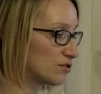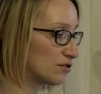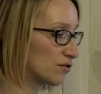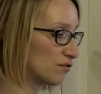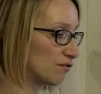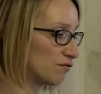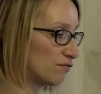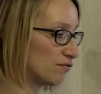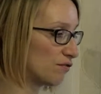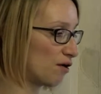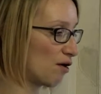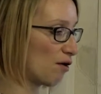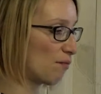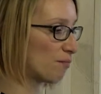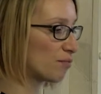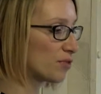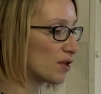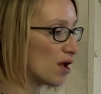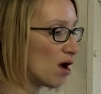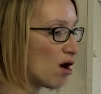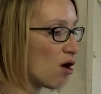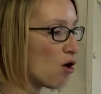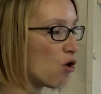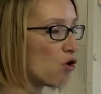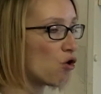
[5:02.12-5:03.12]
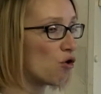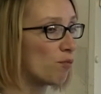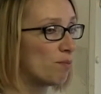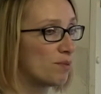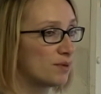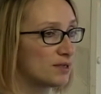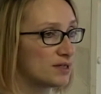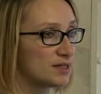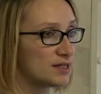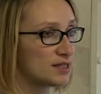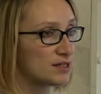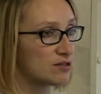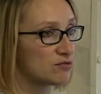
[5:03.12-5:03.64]
of
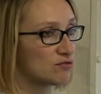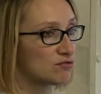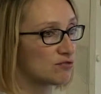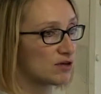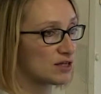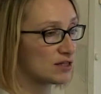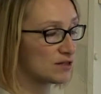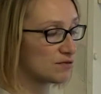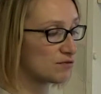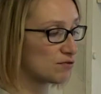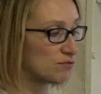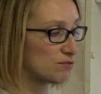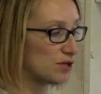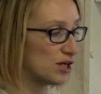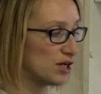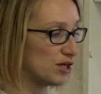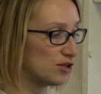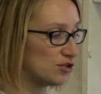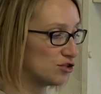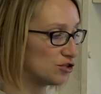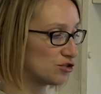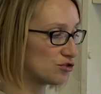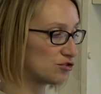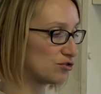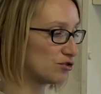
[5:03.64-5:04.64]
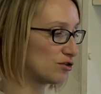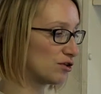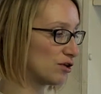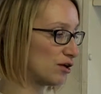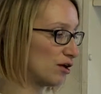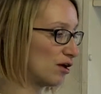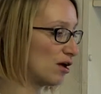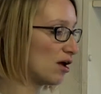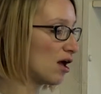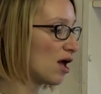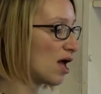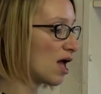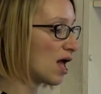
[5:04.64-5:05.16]
openness to transformation,
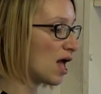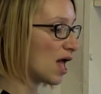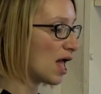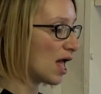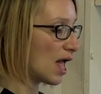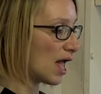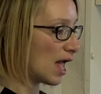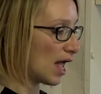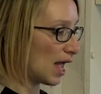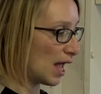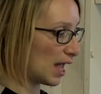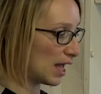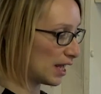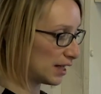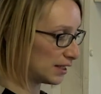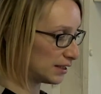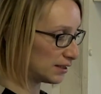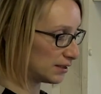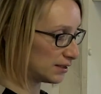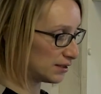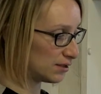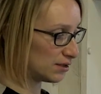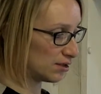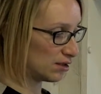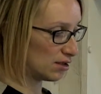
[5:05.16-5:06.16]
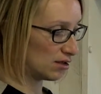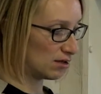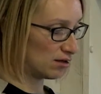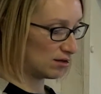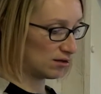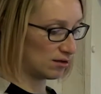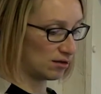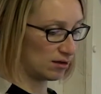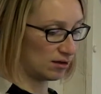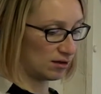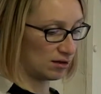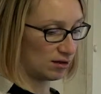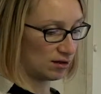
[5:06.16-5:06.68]
and
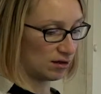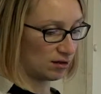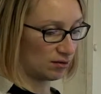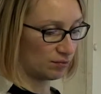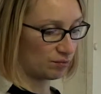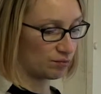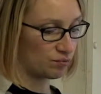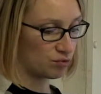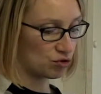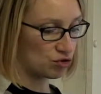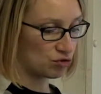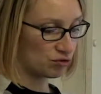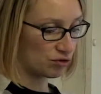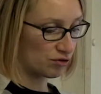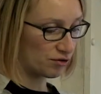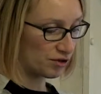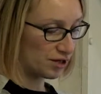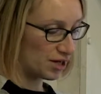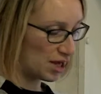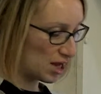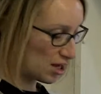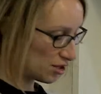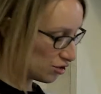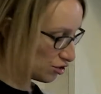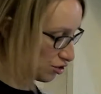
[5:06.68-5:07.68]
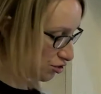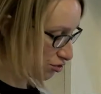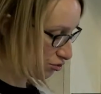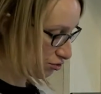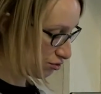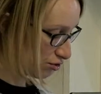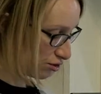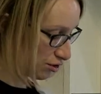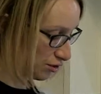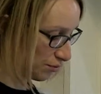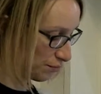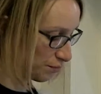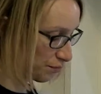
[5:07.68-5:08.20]
co-creation.
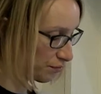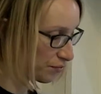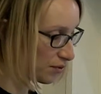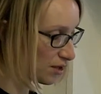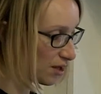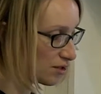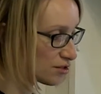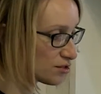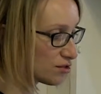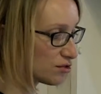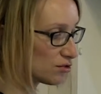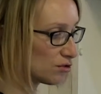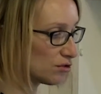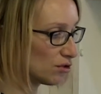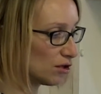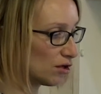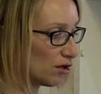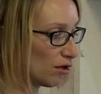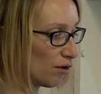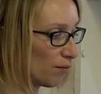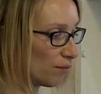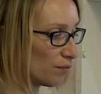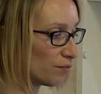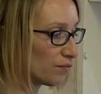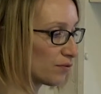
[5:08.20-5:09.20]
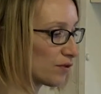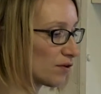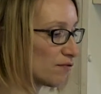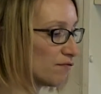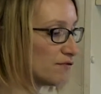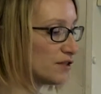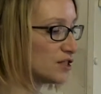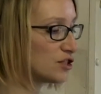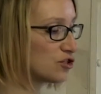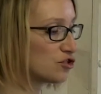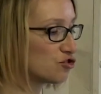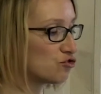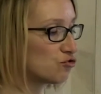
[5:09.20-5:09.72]
So
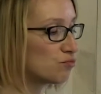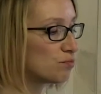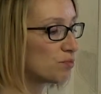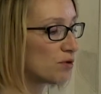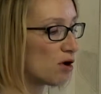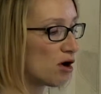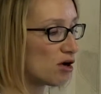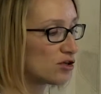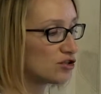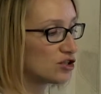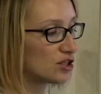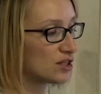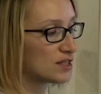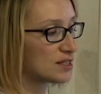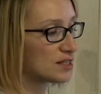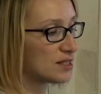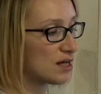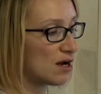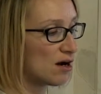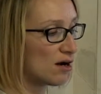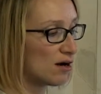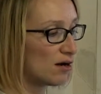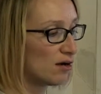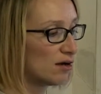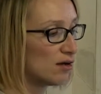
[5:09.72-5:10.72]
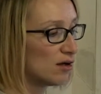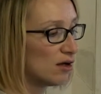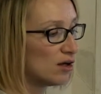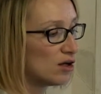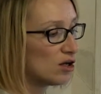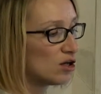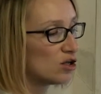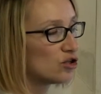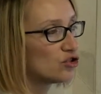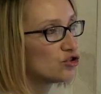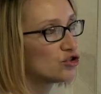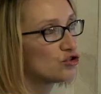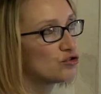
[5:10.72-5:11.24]
these two projects are
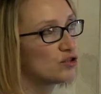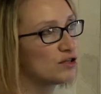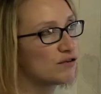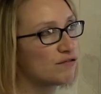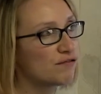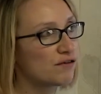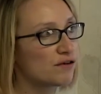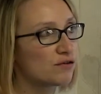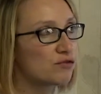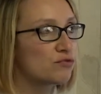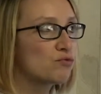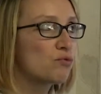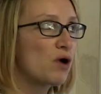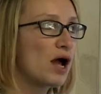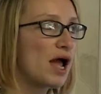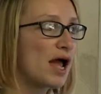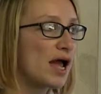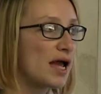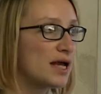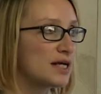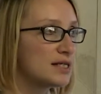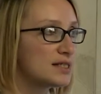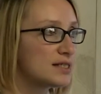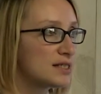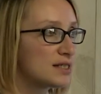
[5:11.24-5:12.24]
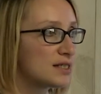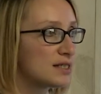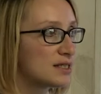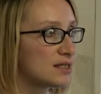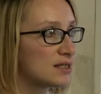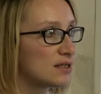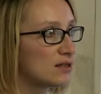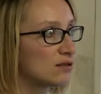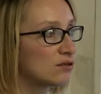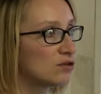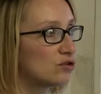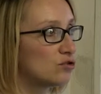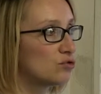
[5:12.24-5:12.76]
two different ways
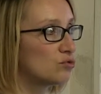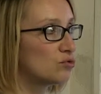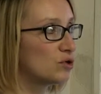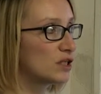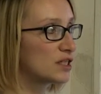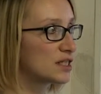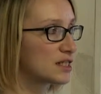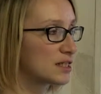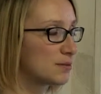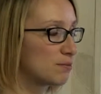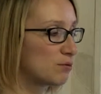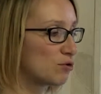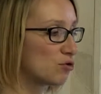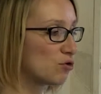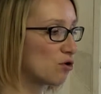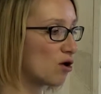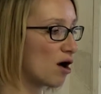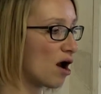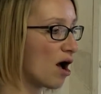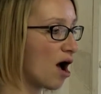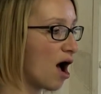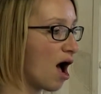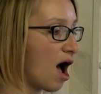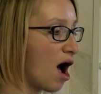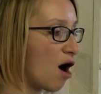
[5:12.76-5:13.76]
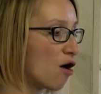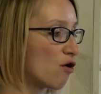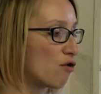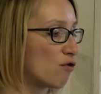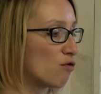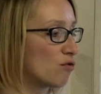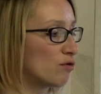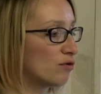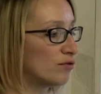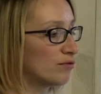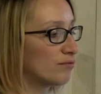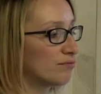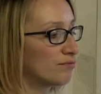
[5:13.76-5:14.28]
to explore
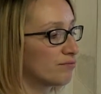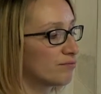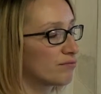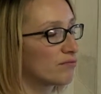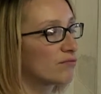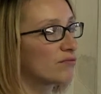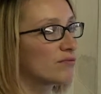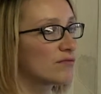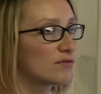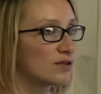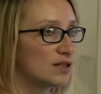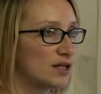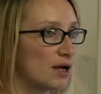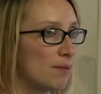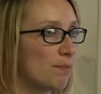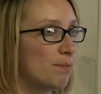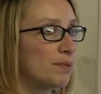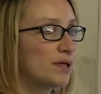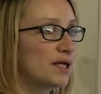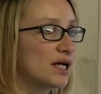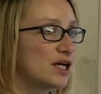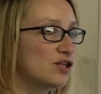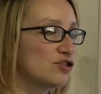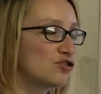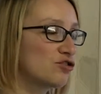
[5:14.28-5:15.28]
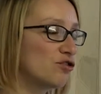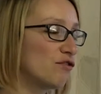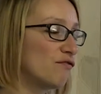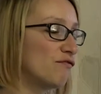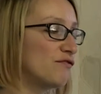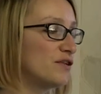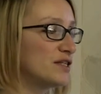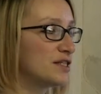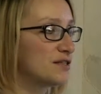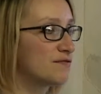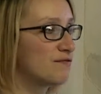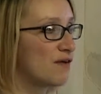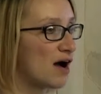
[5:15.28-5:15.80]
how the application of
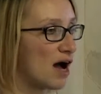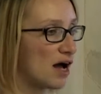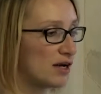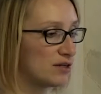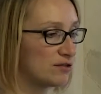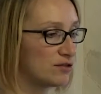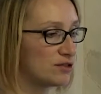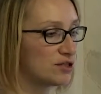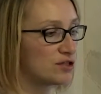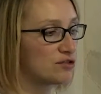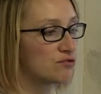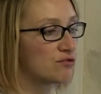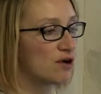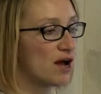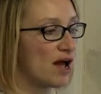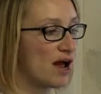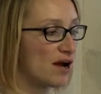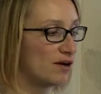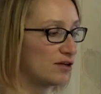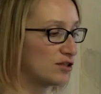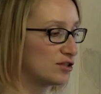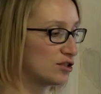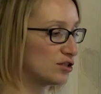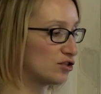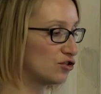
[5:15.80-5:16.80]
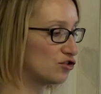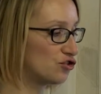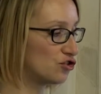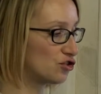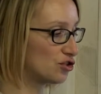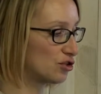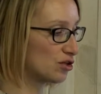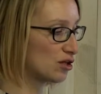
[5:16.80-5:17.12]
these values to heritage